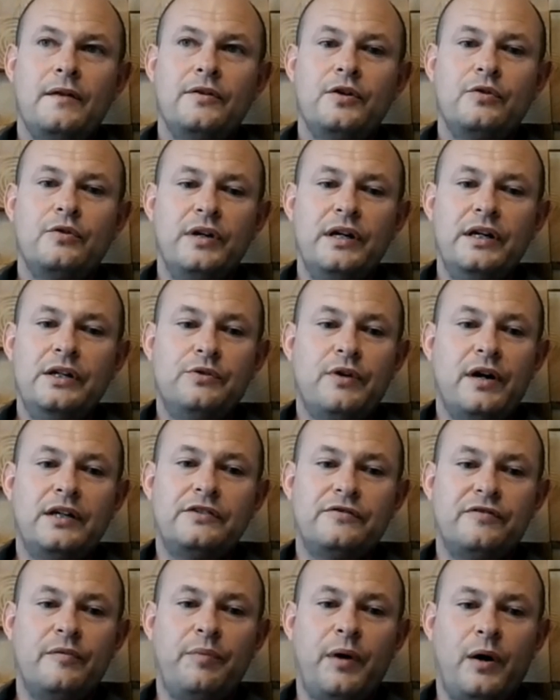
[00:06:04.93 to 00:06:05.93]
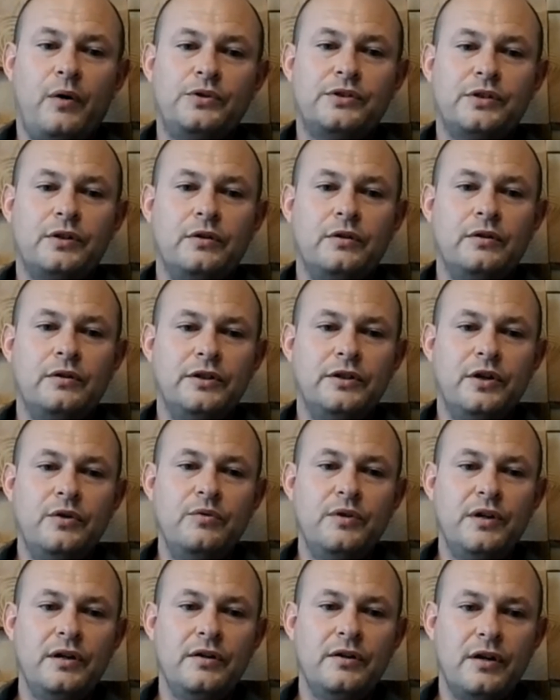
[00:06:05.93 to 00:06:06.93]
The redress for postal
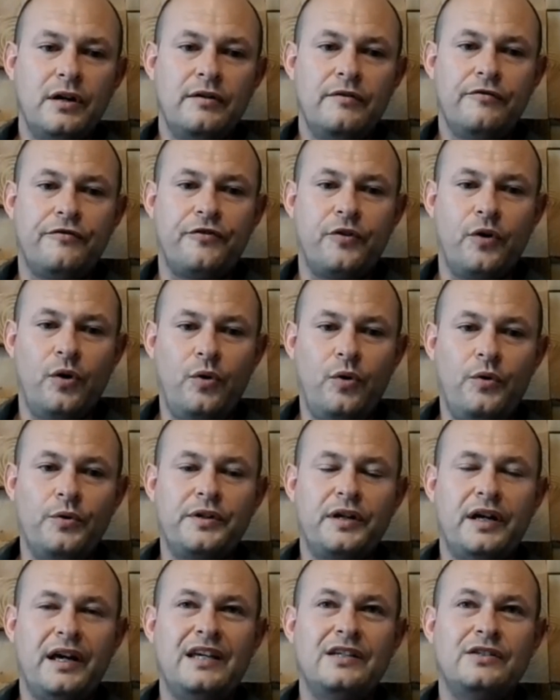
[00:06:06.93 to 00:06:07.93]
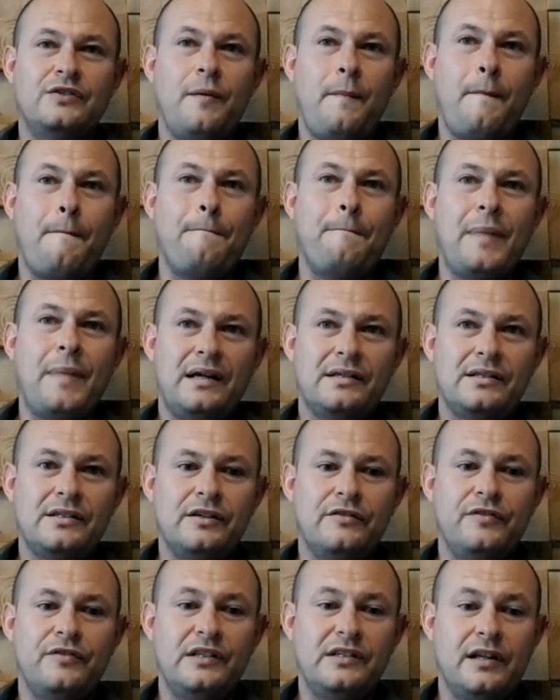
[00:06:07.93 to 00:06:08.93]
union fraud is
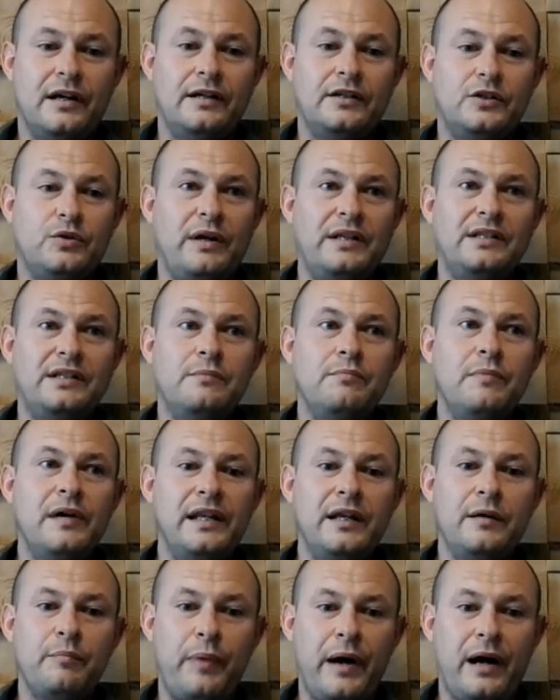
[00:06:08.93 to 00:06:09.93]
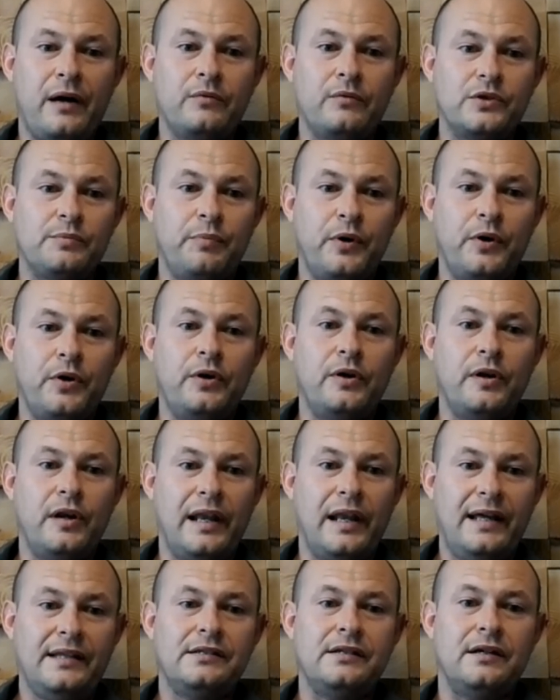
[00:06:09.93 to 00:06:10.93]
massive. It's like £20 million per
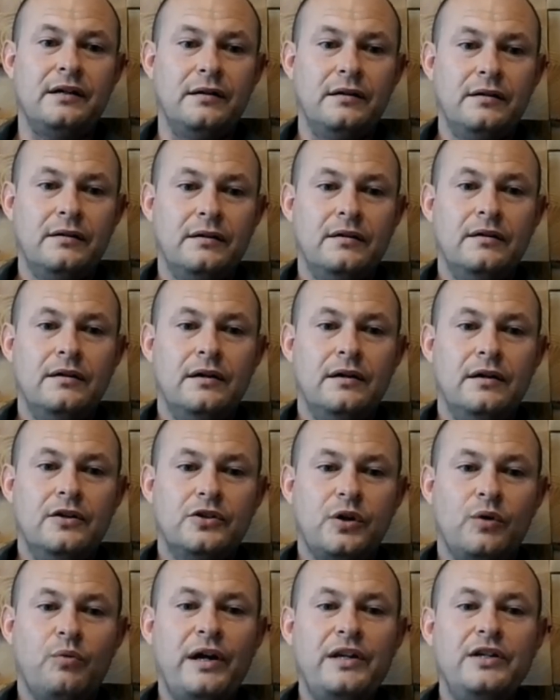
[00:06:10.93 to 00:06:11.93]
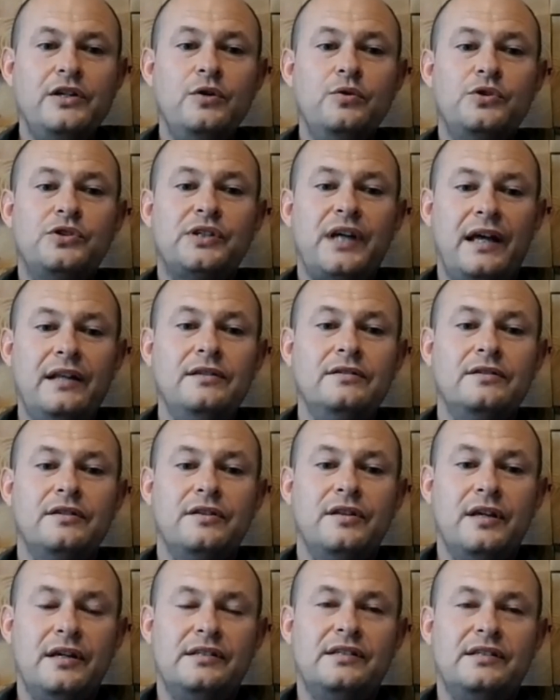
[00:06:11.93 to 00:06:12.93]
letter. So when you send
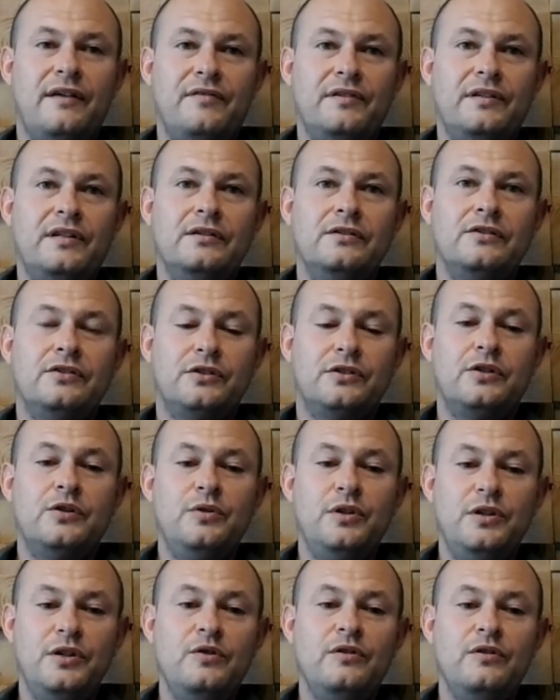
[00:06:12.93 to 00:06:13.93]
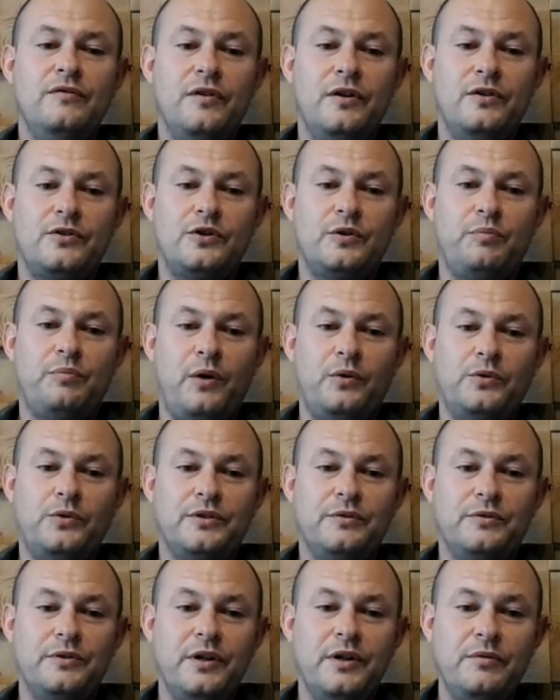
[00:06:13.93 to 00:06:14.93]
this evidence to the Universal
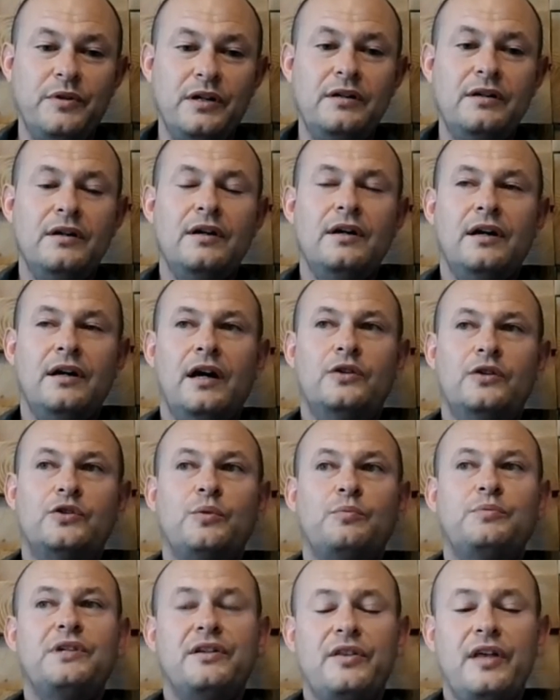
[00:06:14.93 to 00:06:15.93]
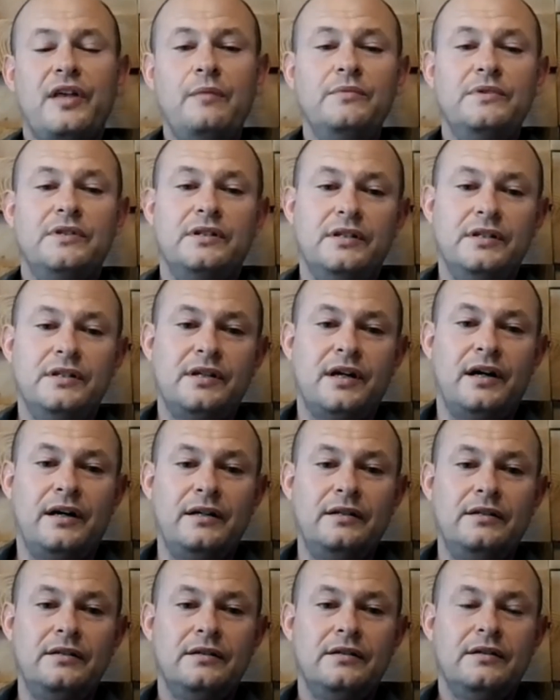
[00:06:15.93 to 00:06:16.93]
Postal Union, it's up to them to
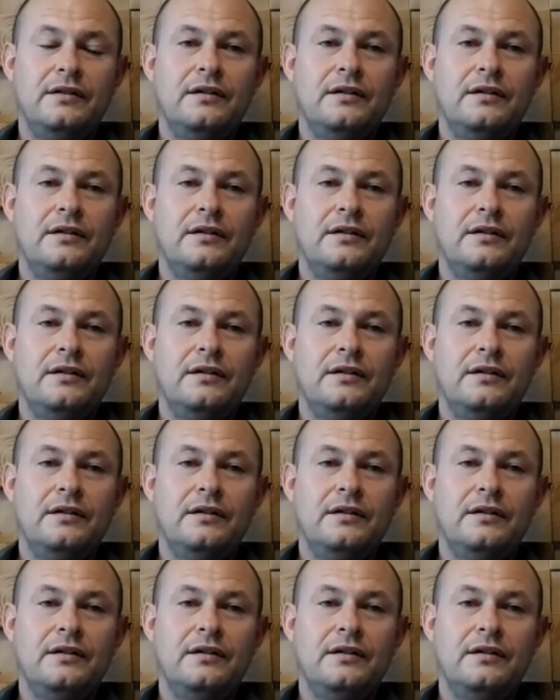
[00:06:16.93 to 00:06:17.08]
decide,